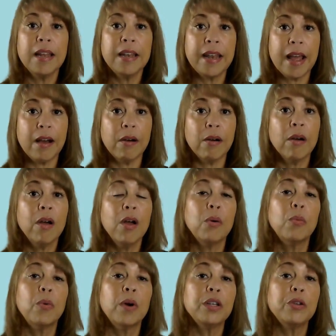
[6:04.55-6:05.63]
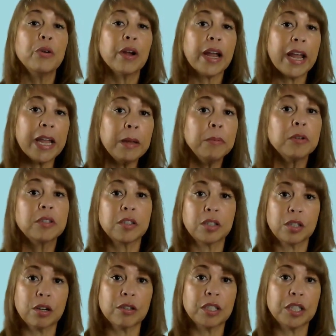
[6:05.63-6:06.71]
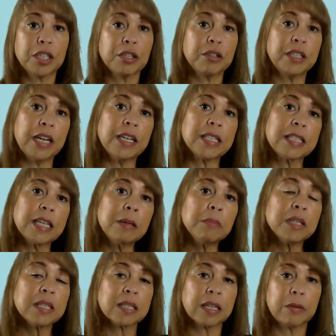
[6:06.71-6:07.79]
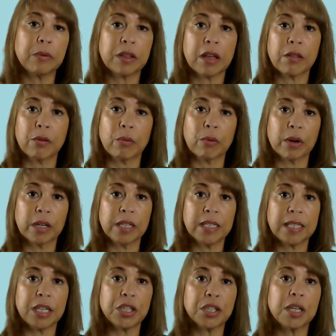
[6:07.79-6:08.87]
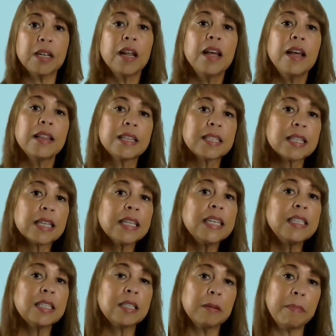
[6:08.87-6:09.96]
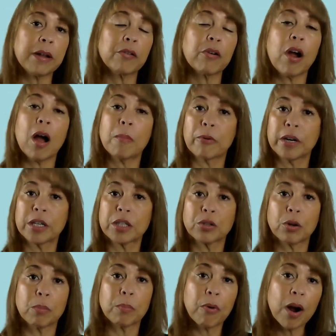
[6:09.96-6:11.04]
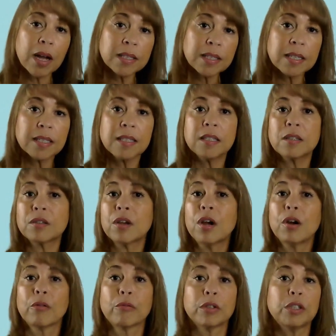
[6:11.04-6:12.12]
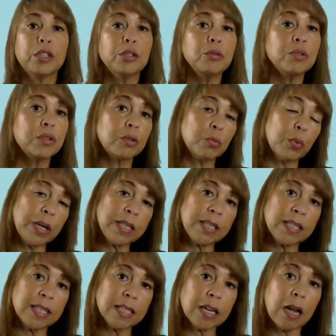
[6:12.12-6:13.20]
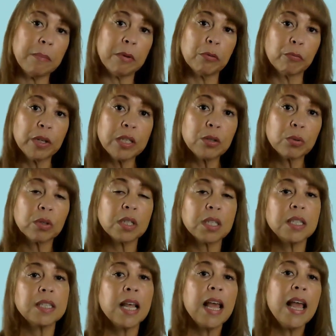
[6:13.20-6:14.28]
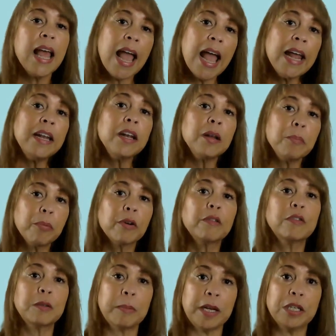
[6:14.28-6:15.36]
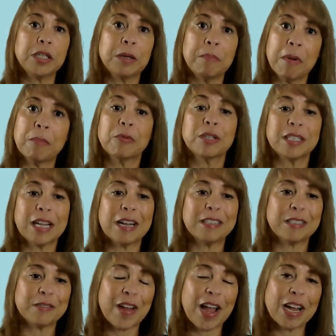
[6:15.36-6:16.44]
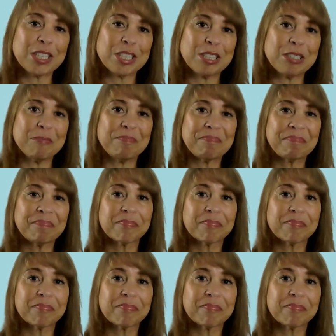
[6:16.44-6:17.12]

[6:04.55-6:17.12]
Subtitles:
Now, when you're able to start to share data seamlessly with other organizations, this leads to better operational processes, reduced waste in time and resources, and it improves patient member satisfaction.